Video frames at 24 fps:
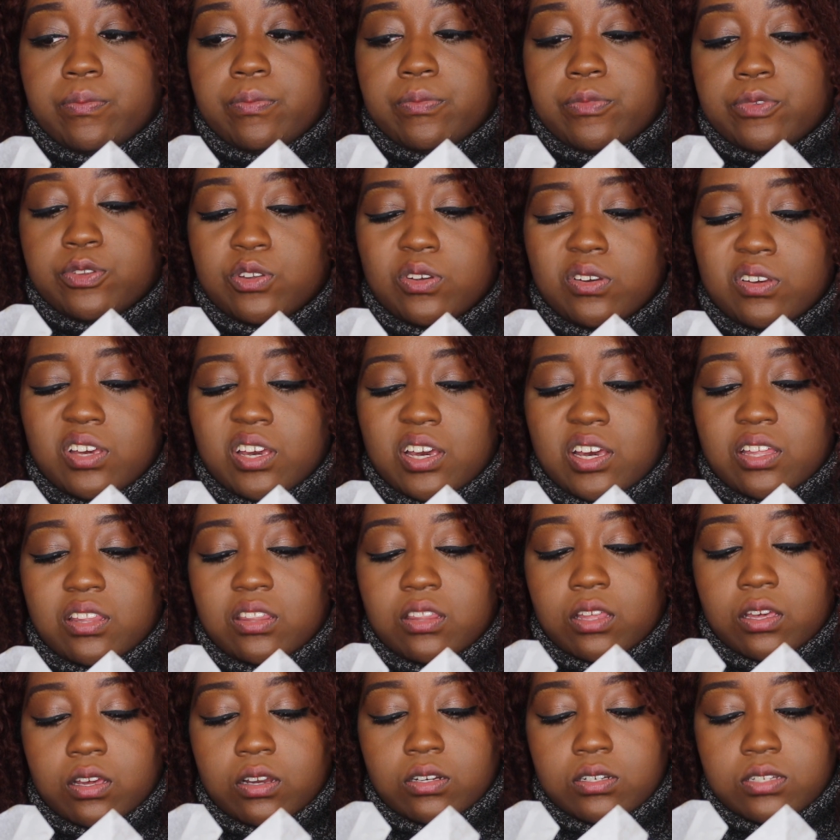So yeah,
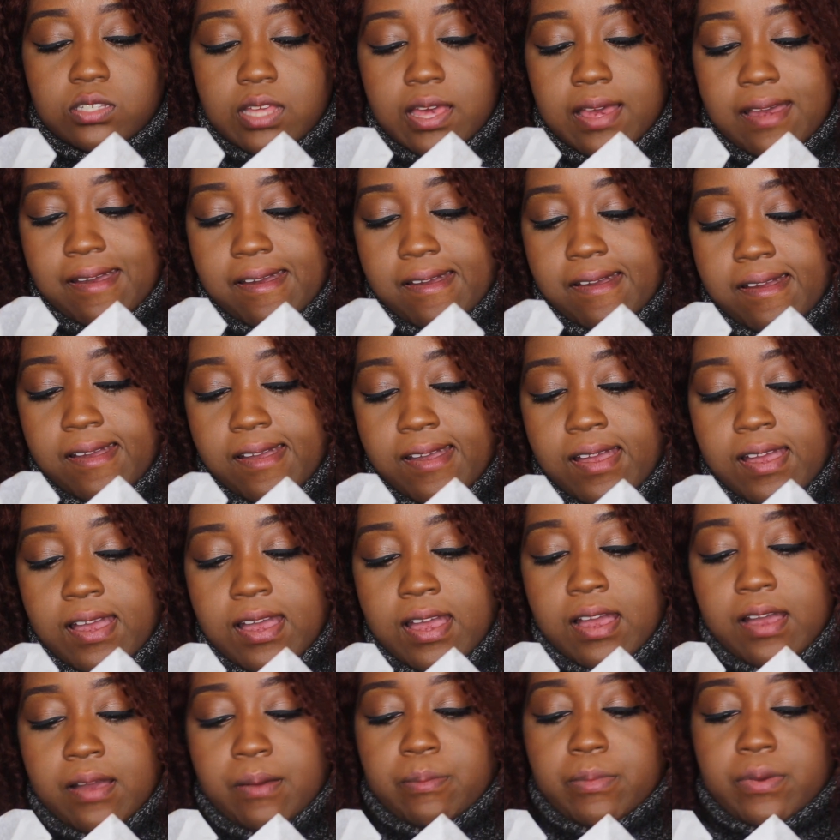there's that.
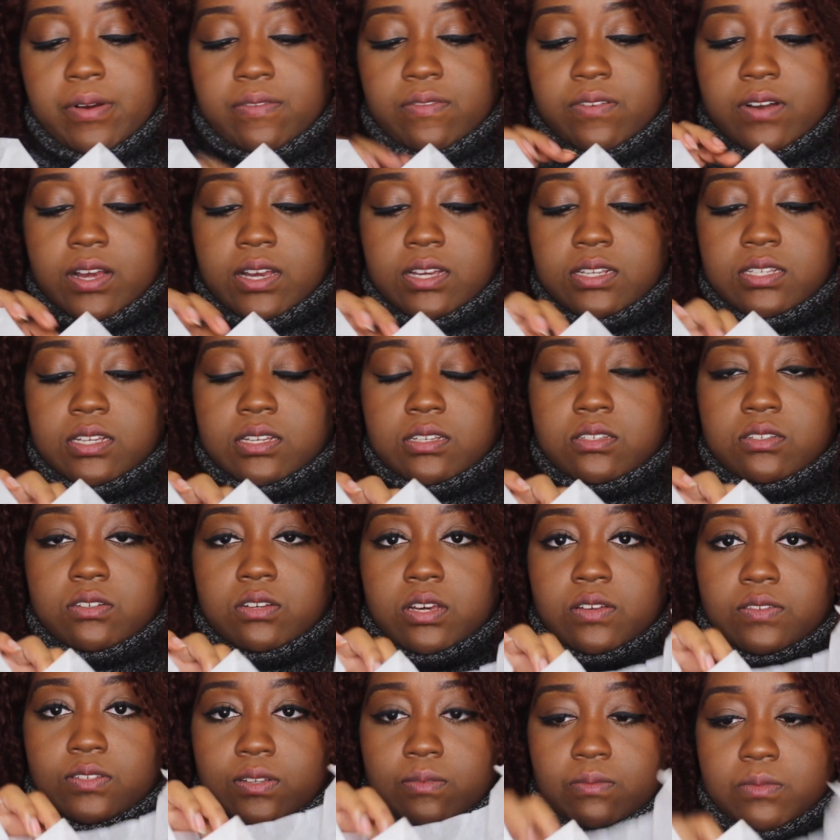My fries, I still
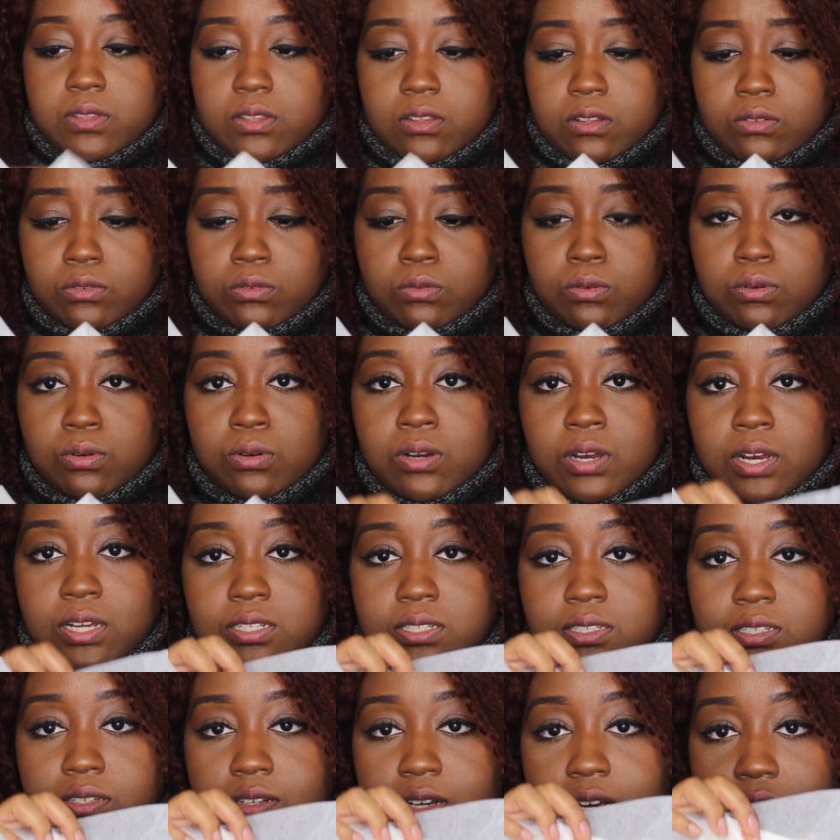have some. Ooh, I
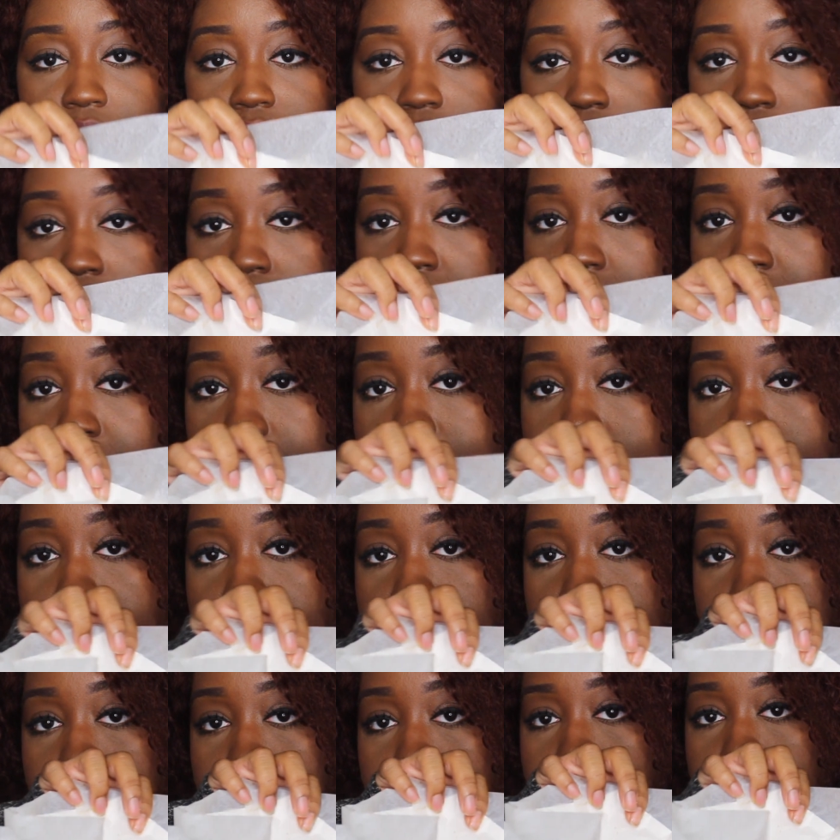still have some
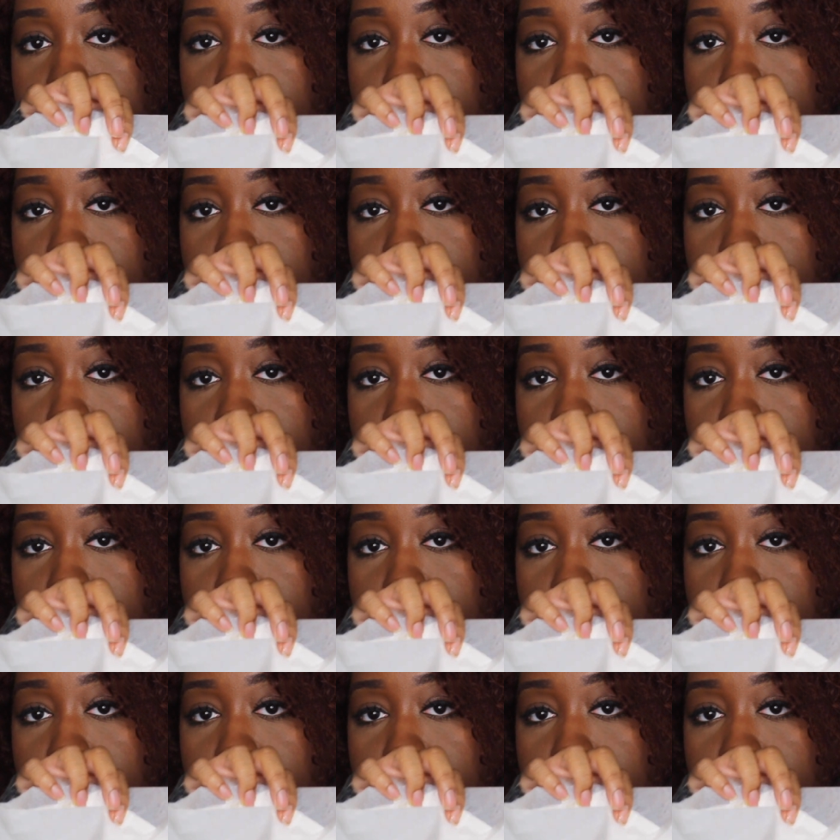left.